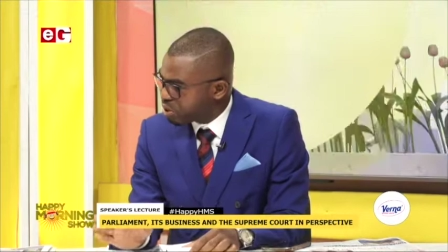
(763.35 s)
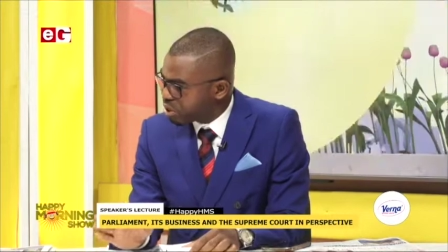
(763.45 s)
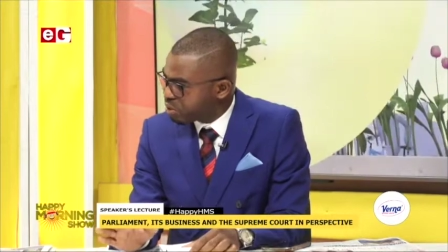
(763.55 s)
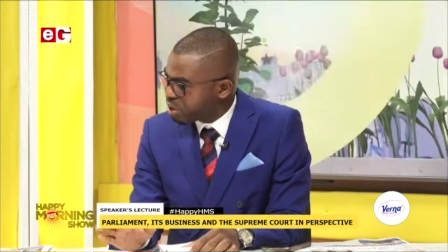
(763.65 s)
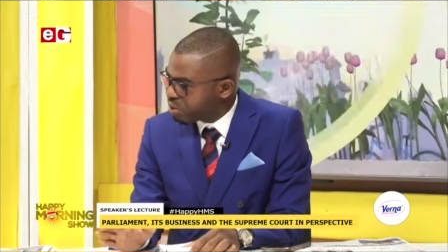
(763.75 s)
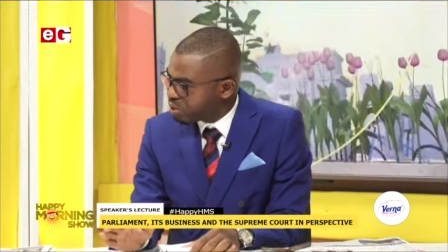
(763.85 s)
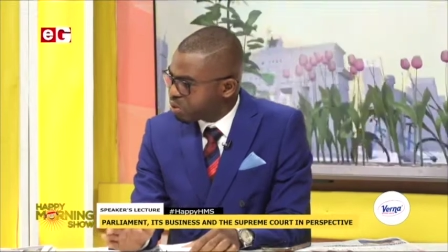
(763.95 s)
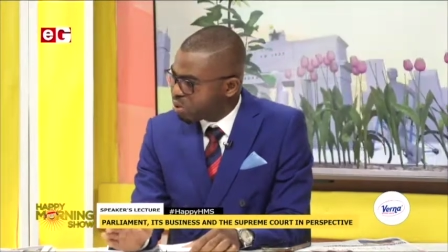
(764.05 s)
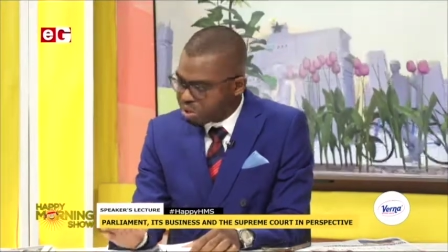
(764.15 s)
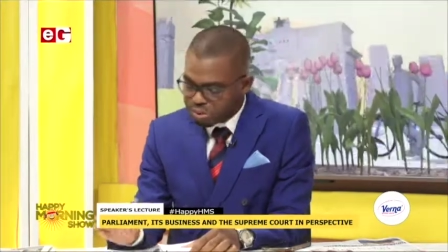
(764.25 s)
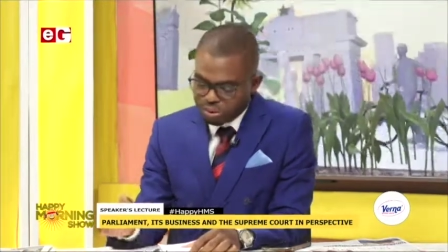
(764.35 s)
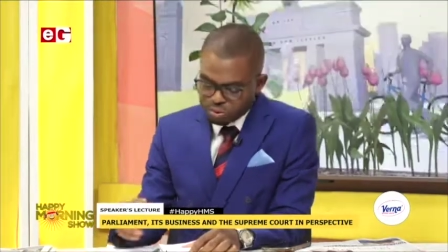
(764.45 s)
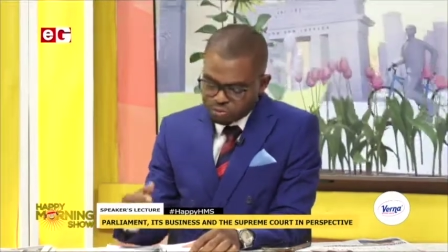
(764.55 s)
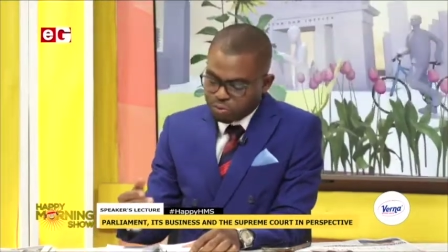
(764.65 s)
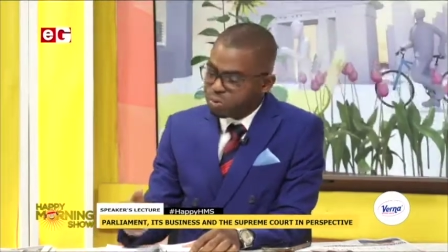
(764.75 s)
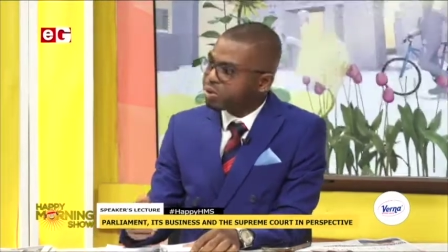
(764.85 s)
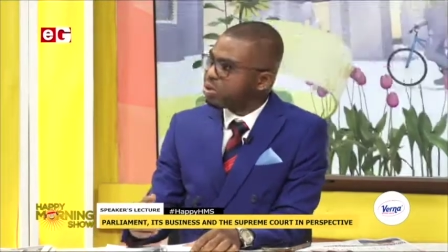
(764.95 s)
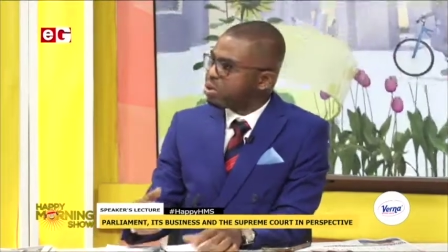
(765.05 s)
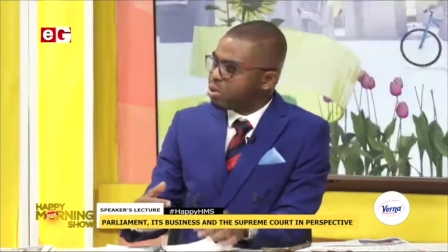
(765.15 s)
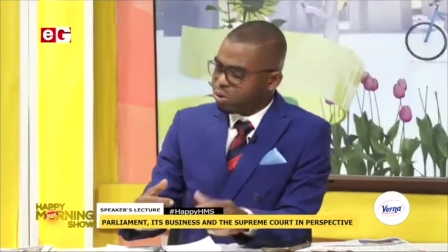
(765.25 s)
I, am so talking post-vetting. So
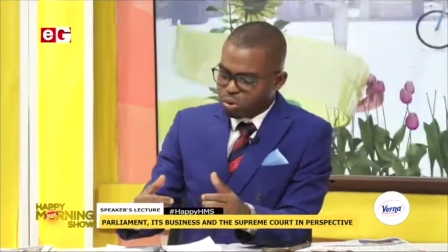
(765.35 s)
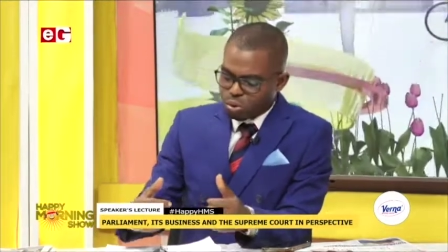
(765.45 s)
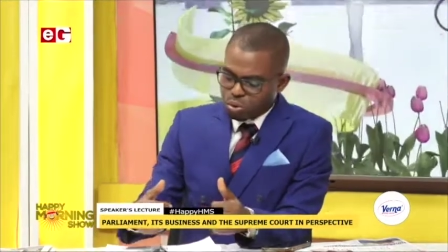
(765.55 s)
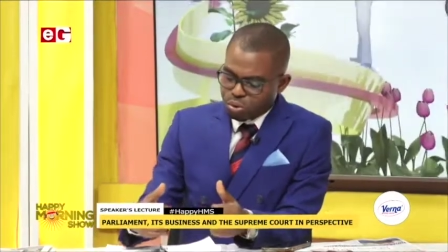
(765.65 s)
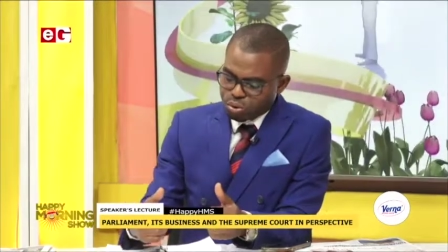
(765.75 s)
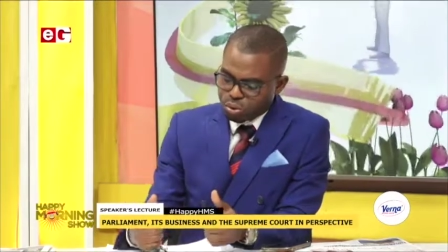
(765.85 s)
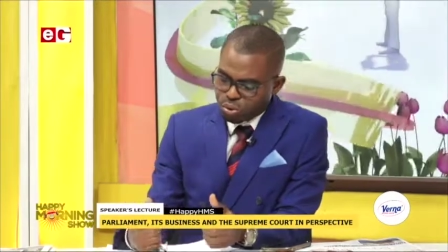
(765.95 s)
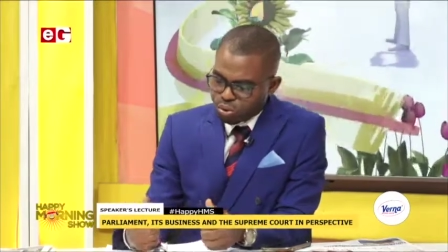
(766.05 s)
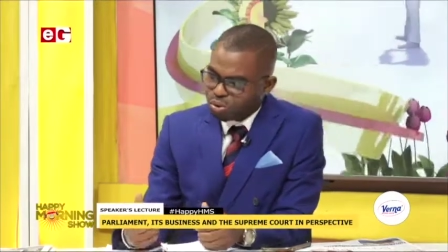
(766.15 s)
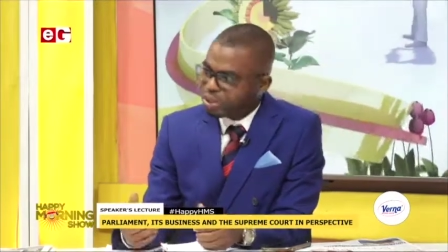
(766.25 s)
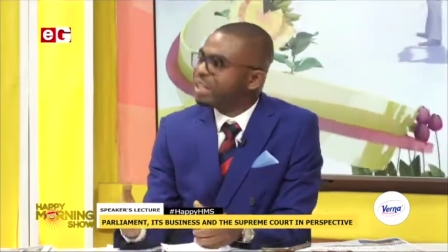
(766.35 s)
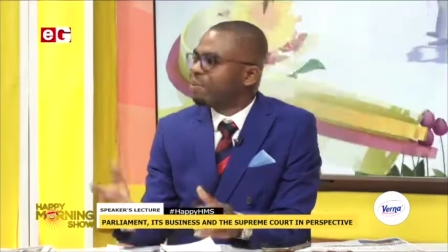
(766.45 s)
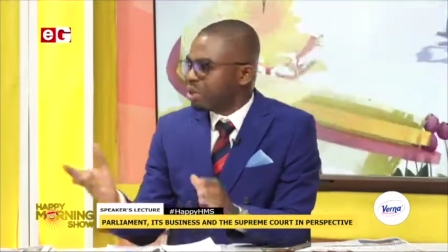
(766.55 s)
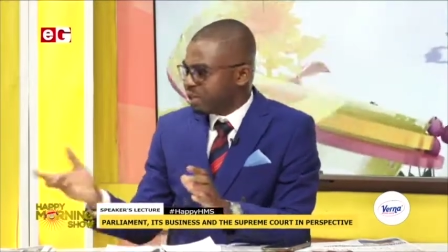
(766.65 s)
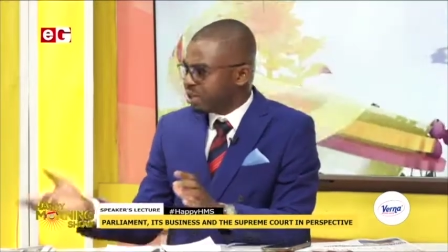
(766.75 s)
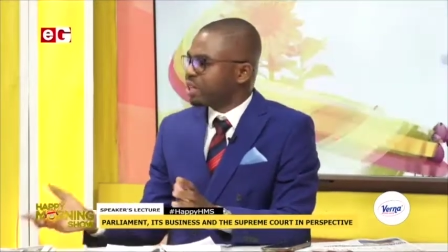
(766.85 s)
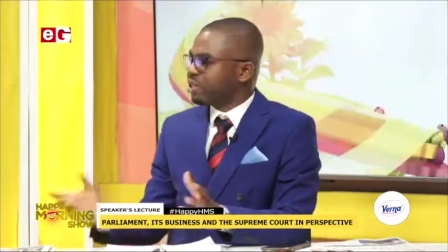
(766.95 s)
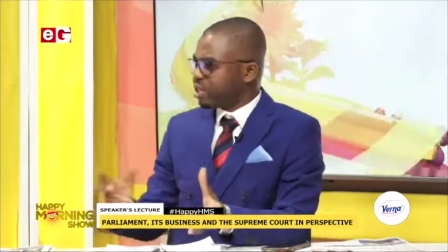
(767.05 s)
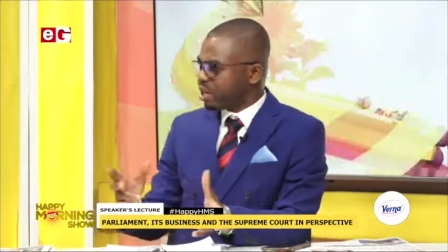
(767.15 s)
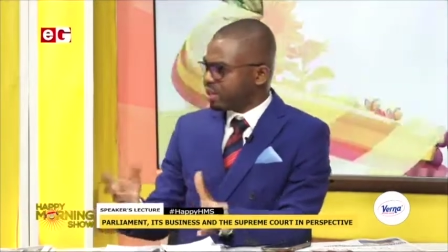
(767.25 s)
so, so I mean, the, the,
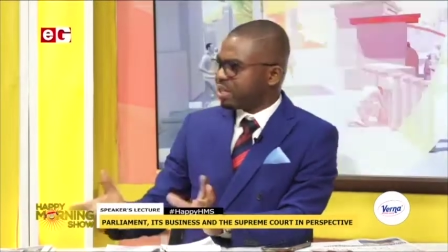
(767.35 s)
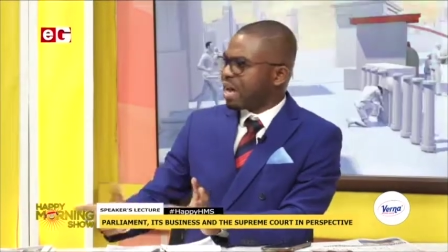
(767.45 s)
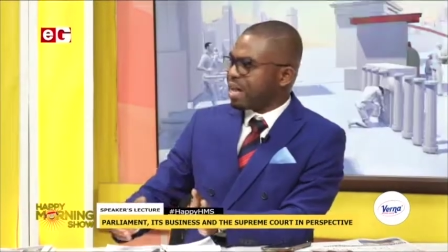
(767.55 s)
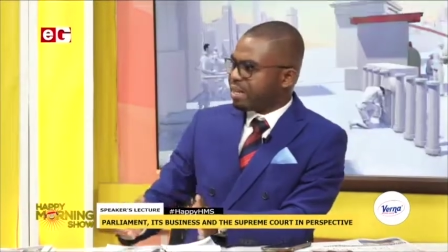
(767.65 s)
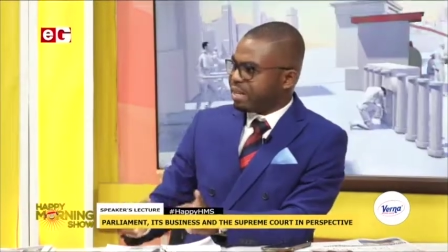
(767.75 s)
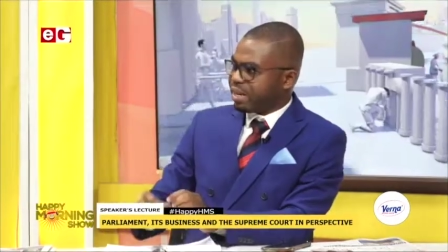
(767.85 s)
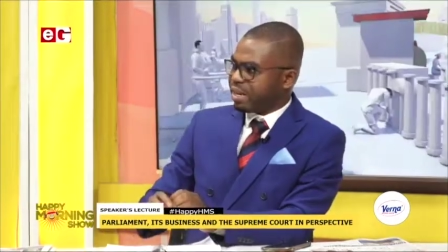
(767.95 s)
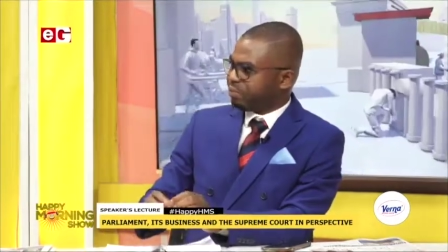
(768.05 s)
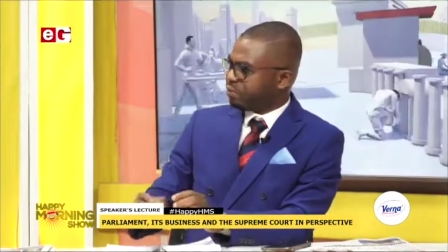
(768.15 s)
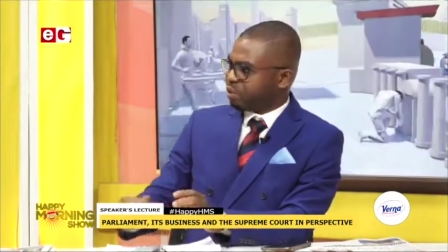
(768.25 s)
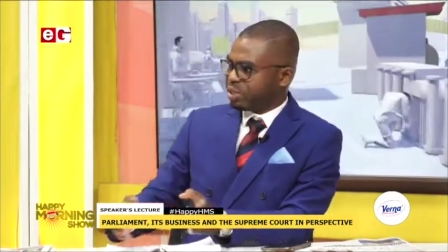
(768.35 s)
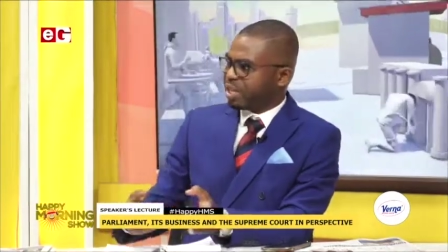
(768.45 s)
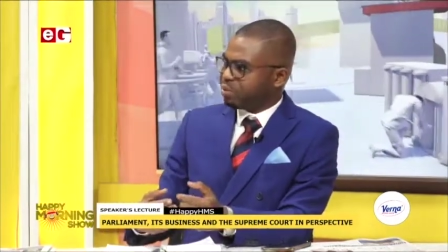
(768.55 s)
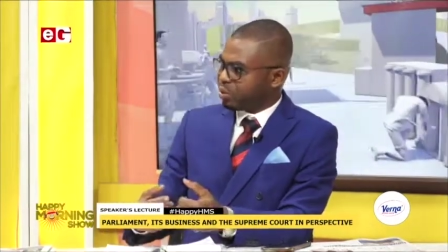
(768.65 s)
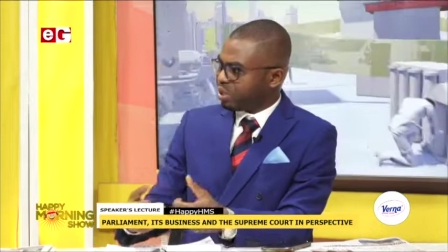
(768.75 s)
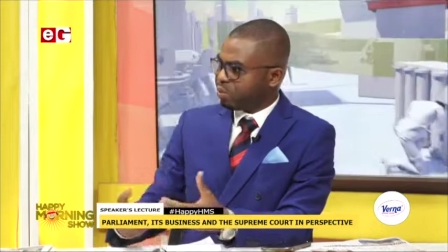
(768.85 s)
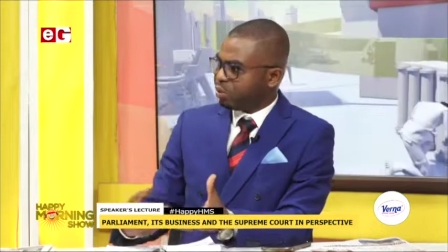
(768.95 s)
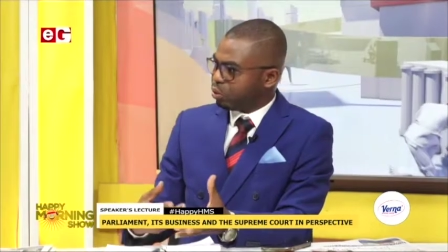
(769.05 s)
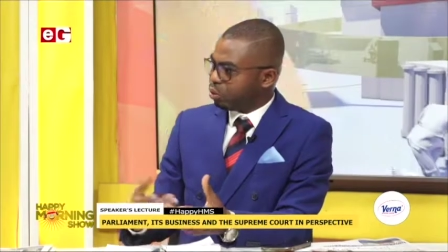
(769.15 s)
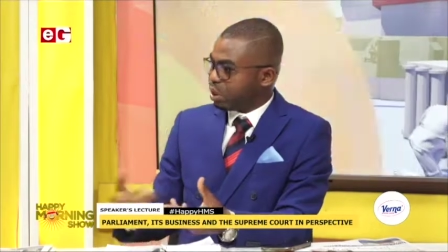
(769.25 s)
checks are there, and from time to time, we
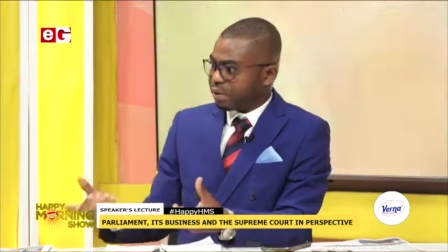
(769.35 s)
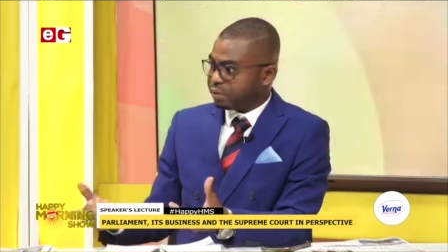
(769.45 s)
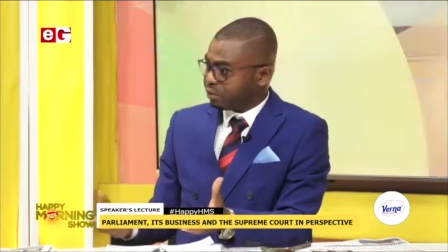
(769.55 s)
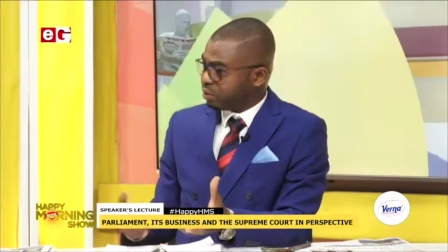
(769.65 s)
do have